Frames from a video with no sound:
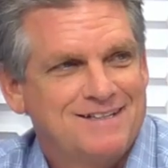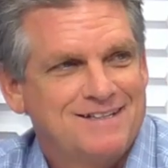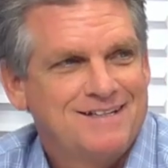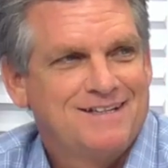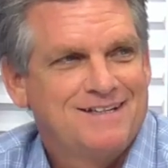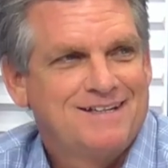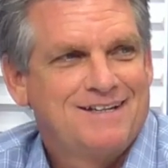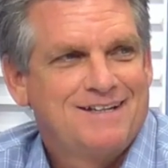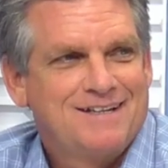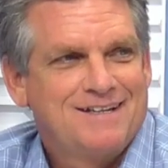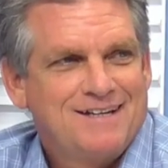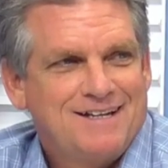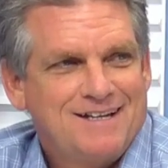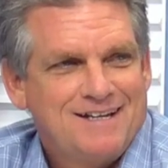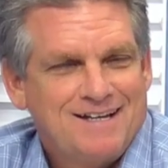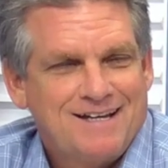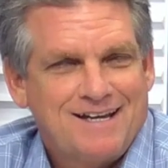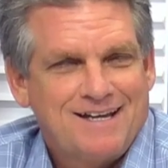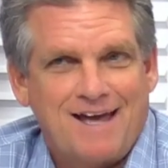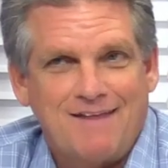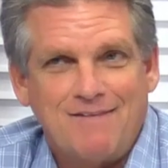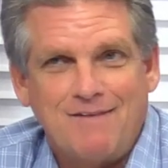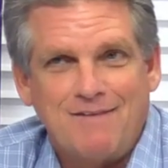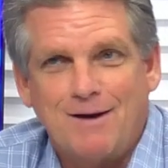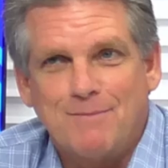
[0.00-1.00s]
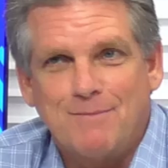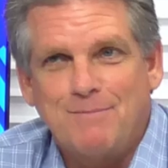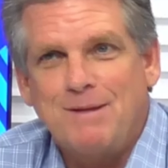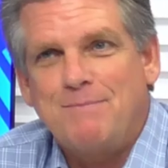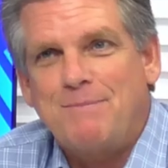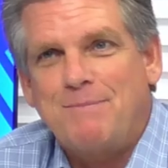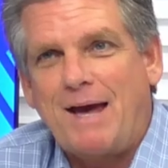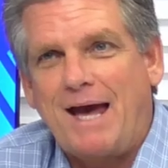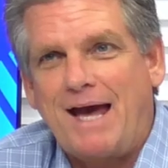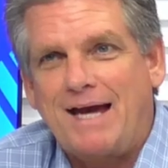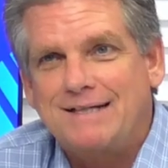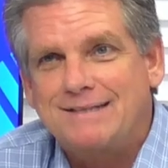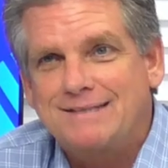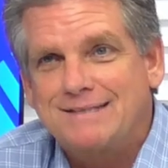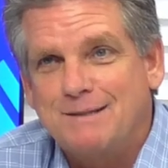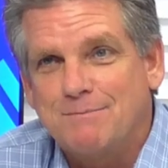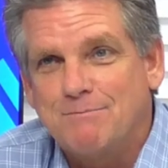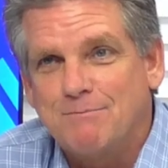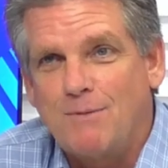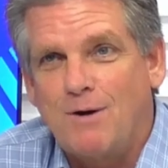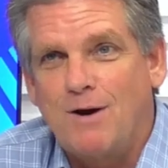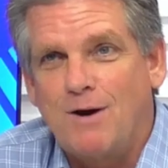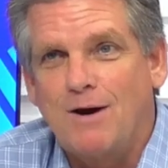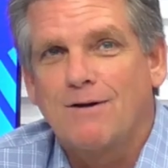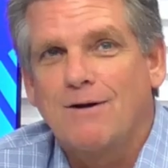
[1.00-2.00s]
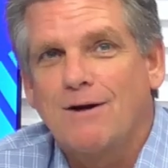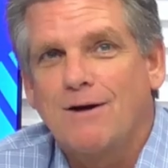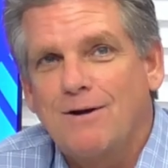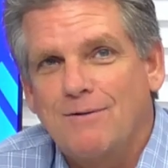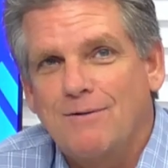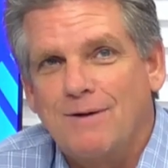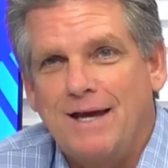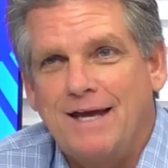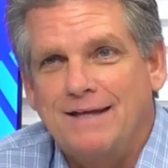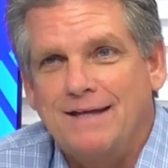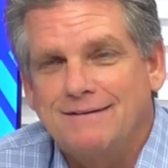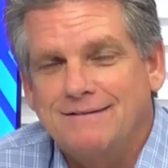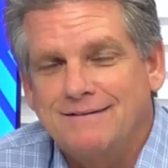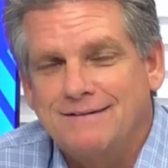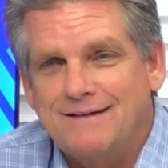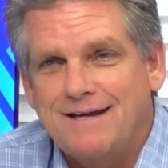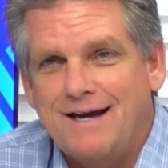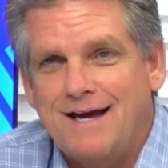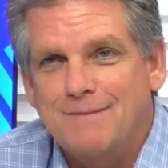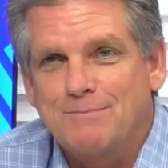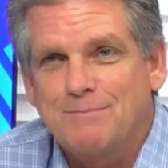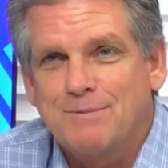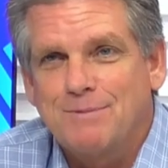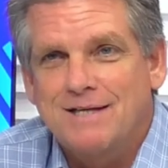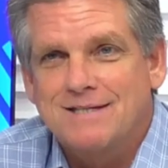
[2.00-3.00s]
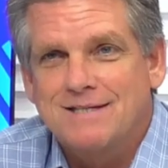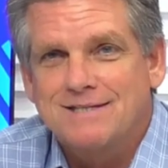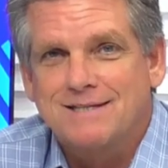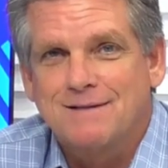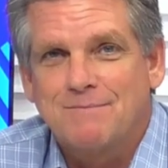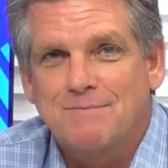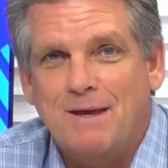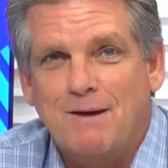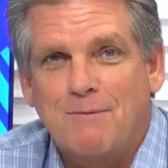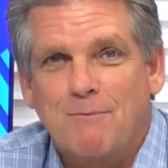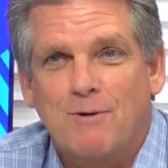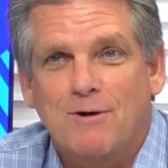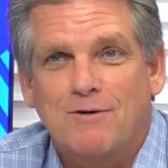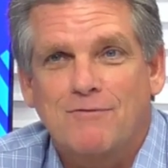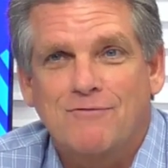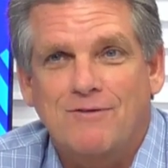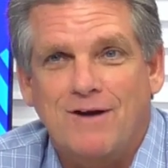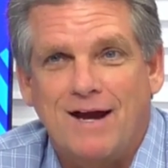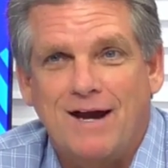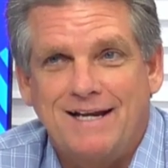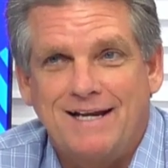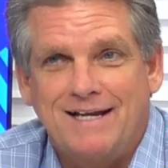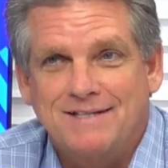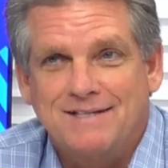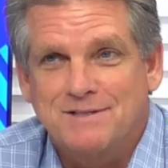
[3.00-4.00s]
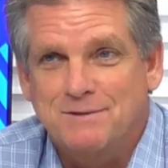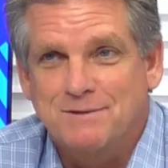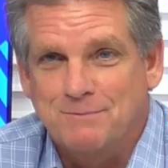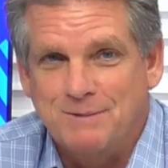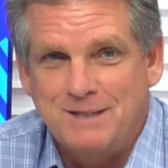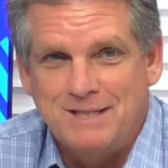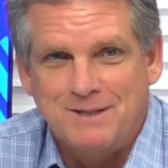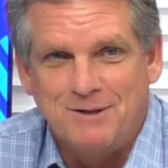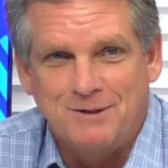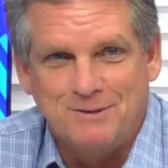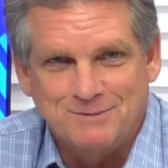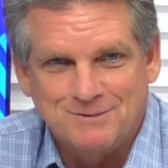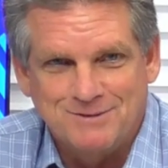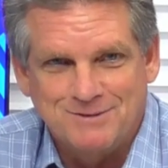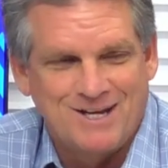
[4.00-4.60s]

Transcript: Of course we do. And they'll be back tomorrow. And God bless them. They work Fridays and we don't.